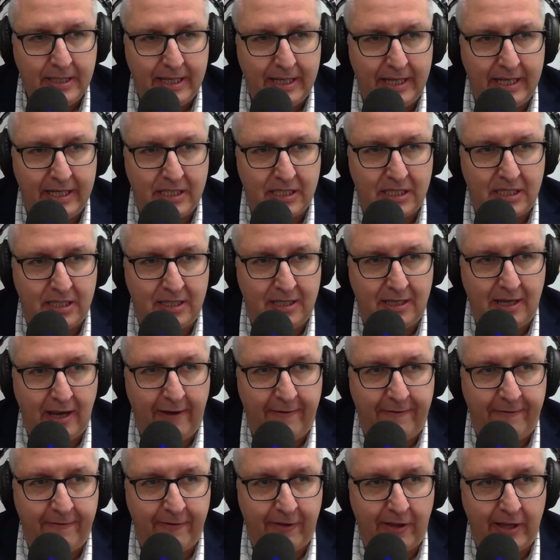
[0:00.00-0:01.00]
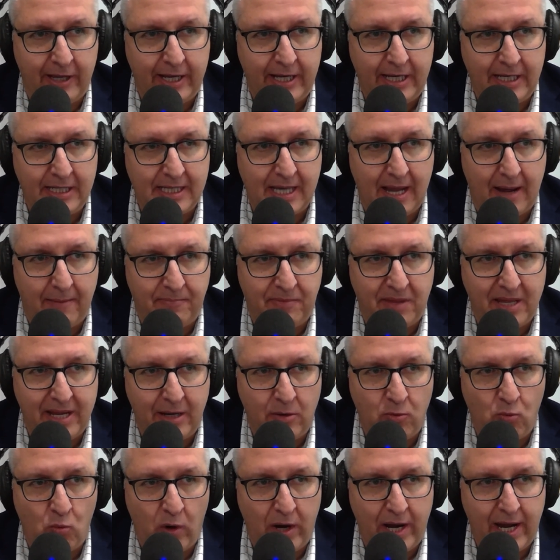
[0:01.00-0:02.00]
it's definitely
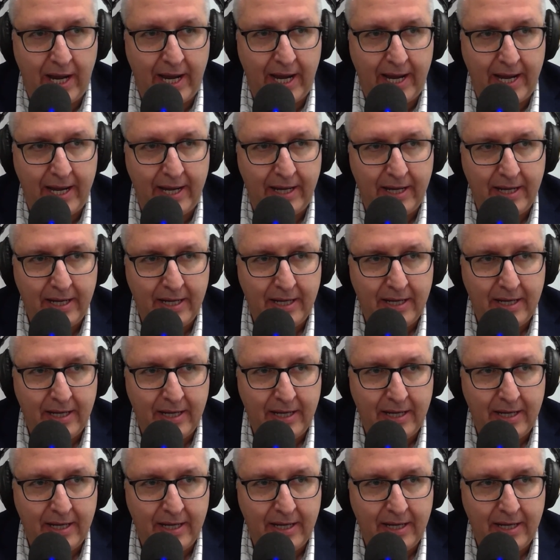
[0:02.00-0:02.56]
something where,